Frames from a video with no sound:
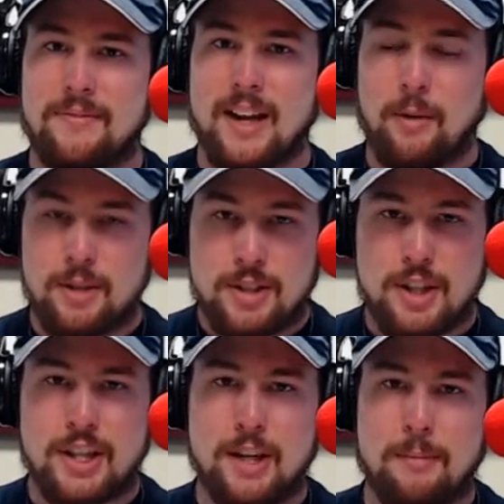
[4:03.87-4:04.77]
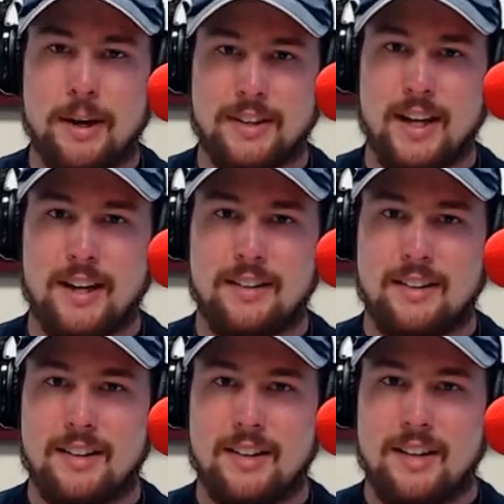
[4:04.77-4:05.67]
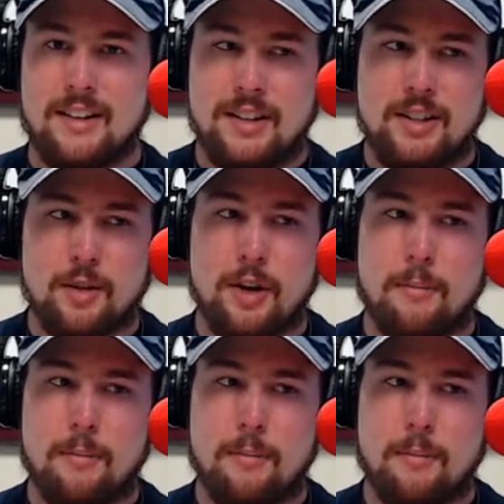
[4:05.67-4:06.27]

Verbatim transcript: I want you to think about that. These are